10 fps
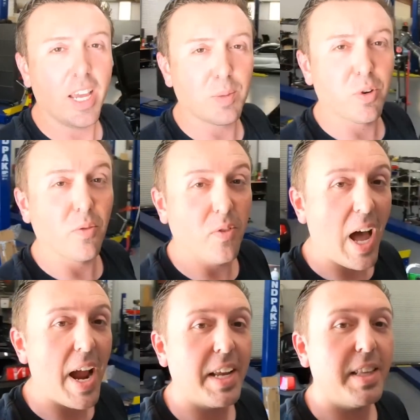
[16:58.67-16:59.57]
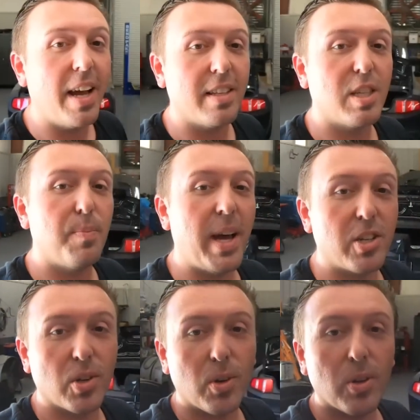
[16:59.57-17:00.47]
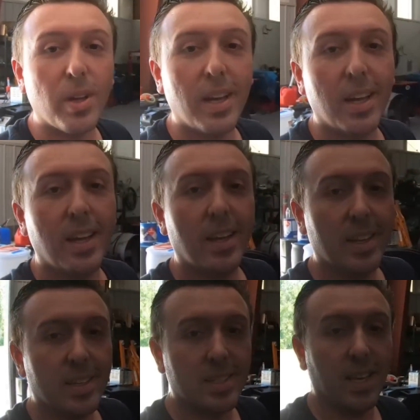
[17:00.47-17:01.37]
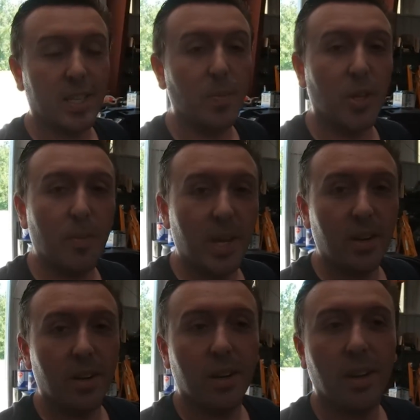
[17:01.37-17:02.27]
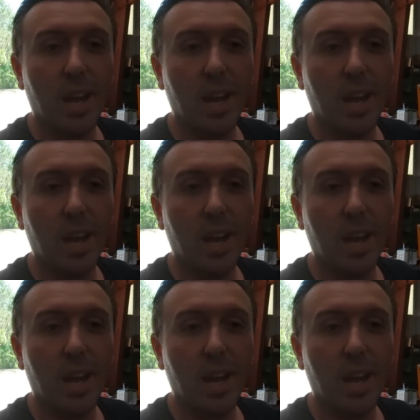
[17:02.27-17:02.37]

is providing that special 6mm